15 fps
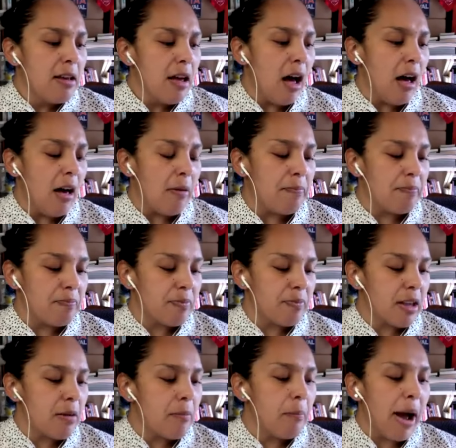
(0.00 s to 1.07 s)

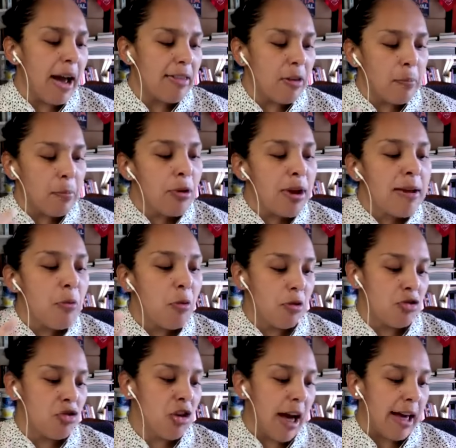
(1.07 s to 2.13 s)
by the preborn
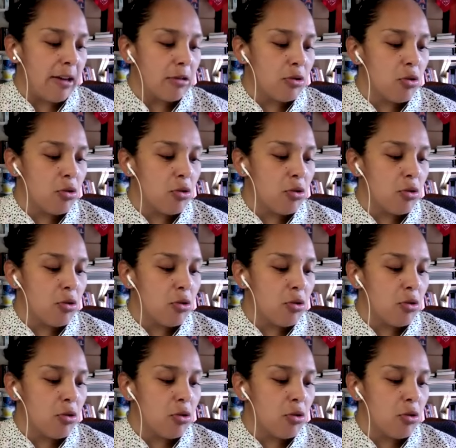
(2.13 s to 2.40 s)
child